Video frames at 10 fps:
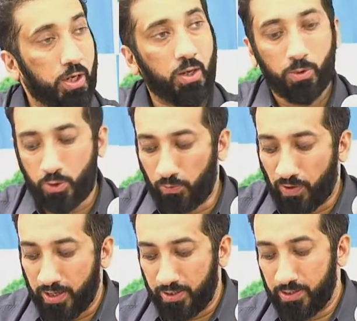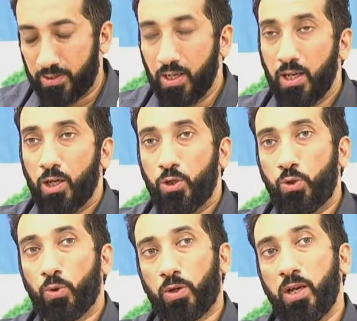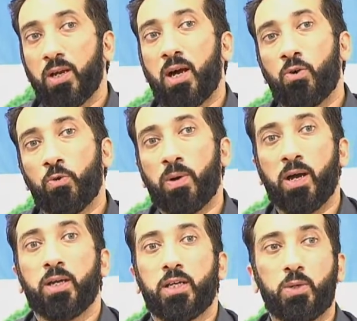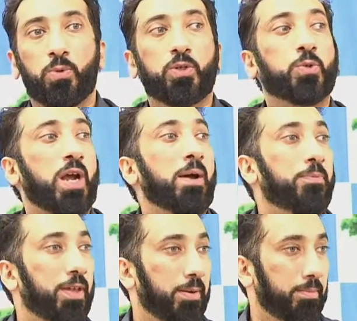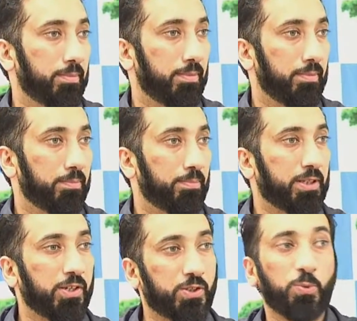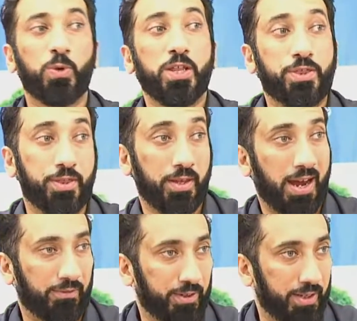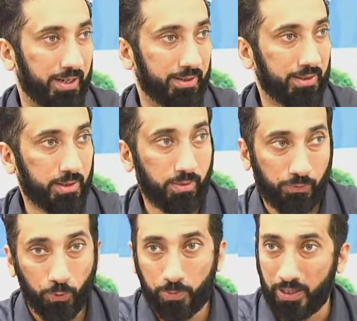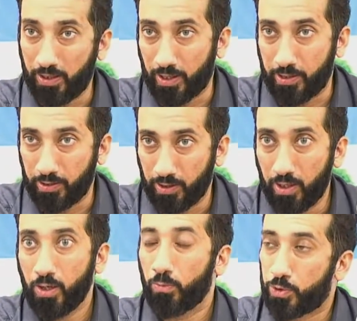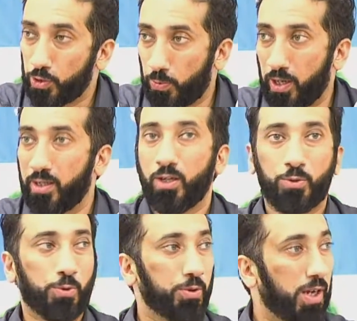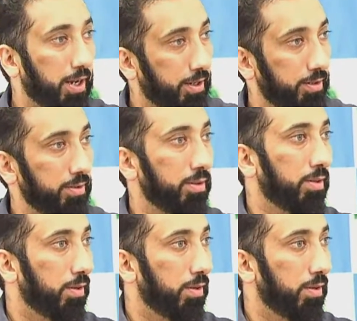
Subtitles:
here what you find is, yurhiqahuma, he would grab them, but there's a with after that. There's a maf'ul bihi thani, which is what? Tughyanan